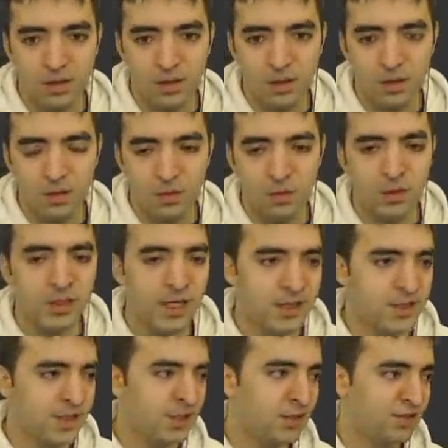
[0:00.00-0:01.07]
What I
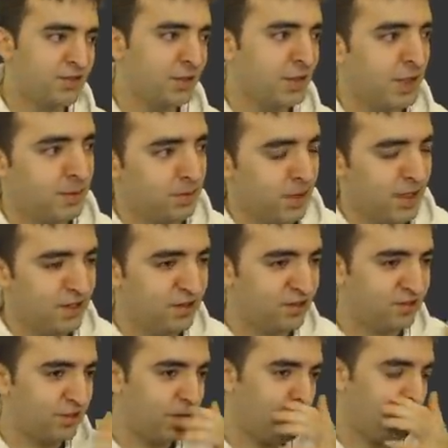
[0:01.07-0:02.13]
did, because Lile
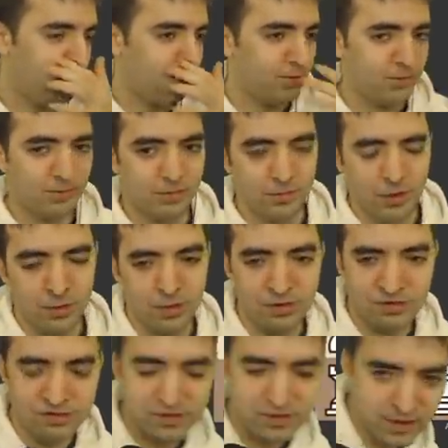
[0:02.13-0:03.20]
plays
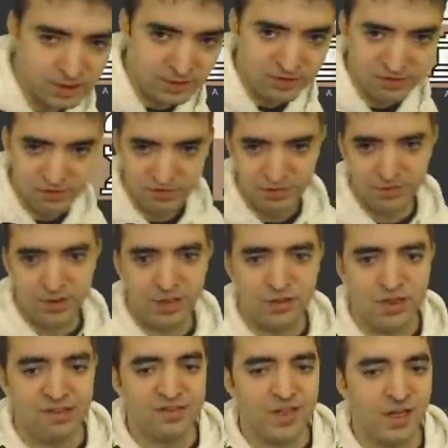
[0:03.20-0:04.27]
almost exclusively on
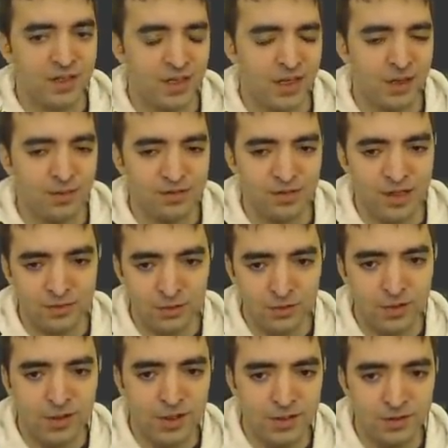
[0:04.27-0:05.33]
chess.com, so I
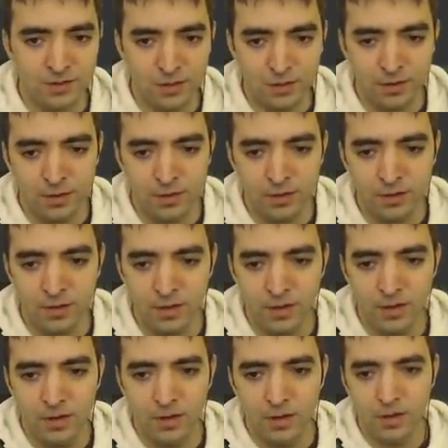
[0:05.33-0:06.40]
loaded in her
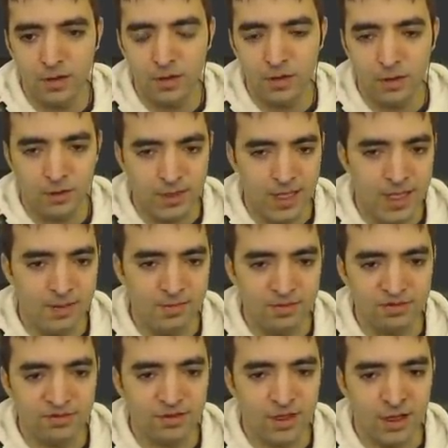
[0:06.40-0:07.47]

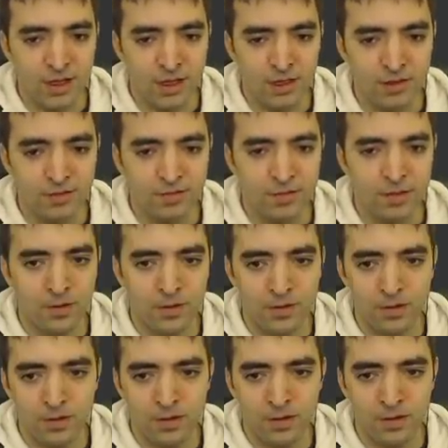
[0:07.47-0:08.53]
games
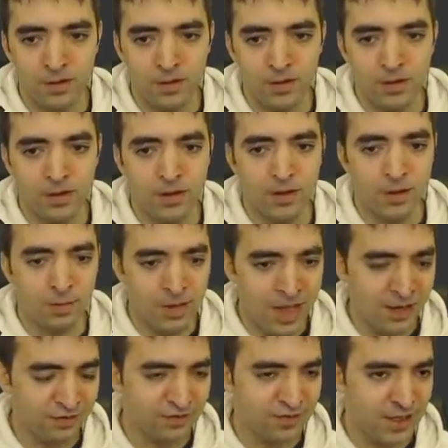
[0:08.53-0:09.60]
for the
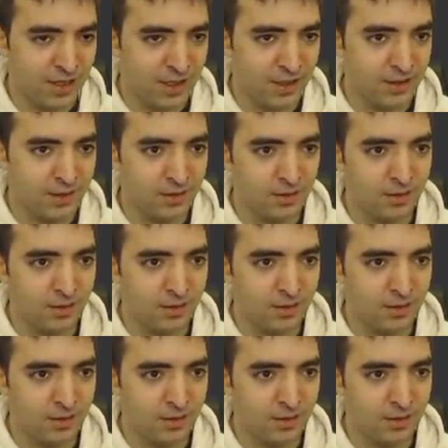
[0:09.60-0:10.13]
black side